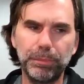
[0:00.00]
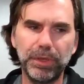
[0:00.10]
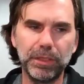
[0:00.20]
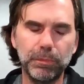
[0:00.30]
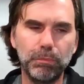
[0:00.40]

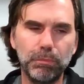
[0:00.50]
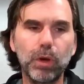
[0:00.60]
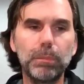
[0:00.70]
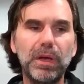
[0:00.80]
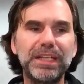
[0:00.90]
but
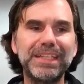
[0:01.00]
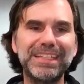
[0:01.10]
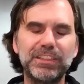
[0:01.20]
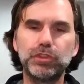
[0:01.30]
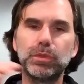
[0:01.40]
more
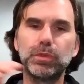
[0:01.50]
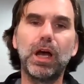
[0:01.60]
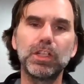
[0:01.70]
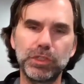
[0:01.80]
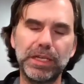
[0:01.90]
money into
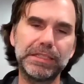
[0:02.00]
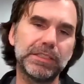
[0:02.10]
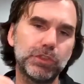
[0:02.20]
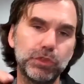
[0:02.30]
contracting